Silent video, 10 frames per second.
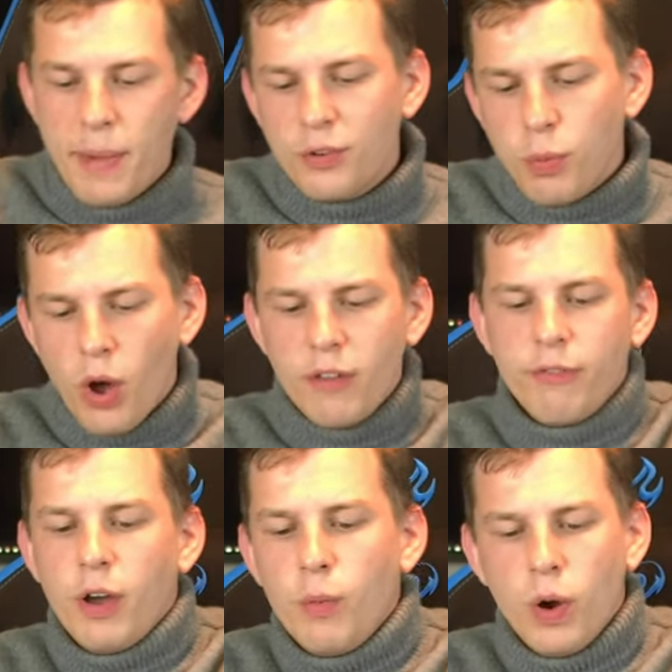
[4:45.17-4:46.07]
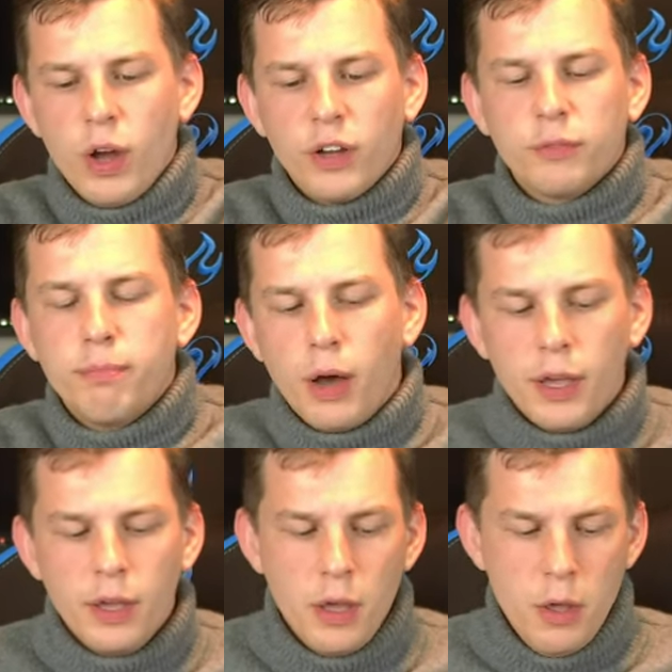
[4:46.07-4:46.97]
Mesh Wi-Fi works
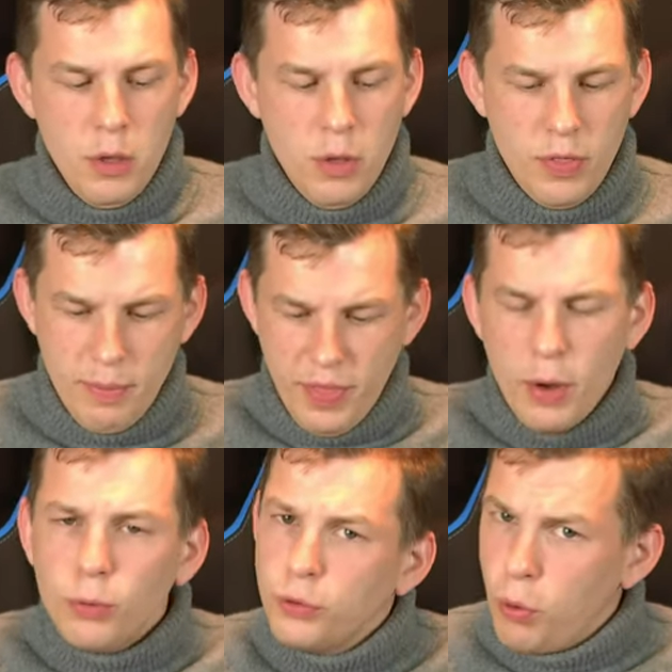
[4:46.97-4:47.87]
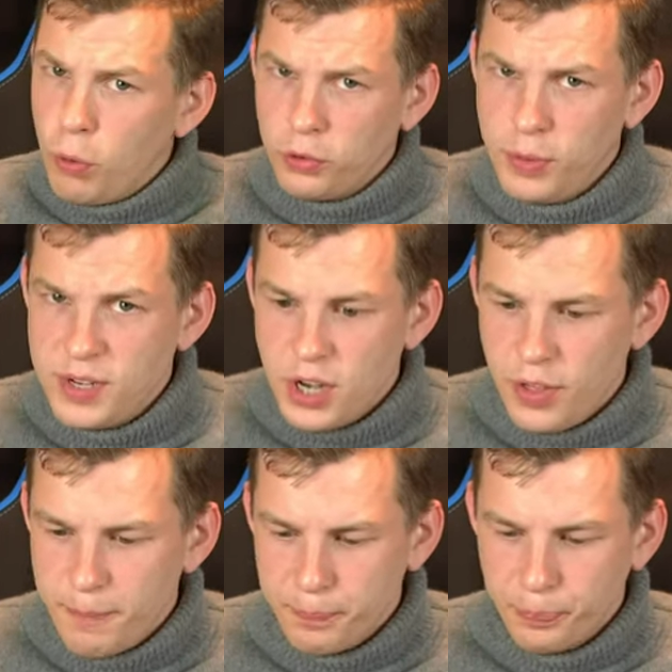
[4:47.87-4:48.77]
by that they all talk to each
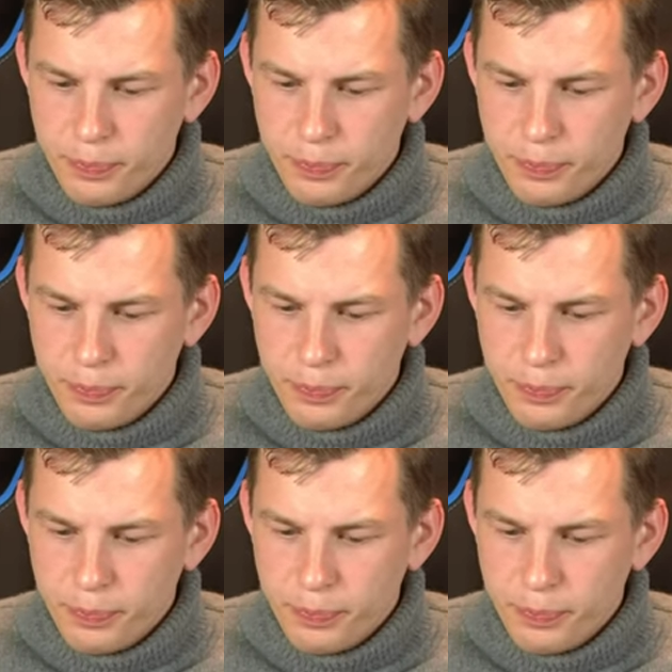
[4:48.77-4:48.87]
other,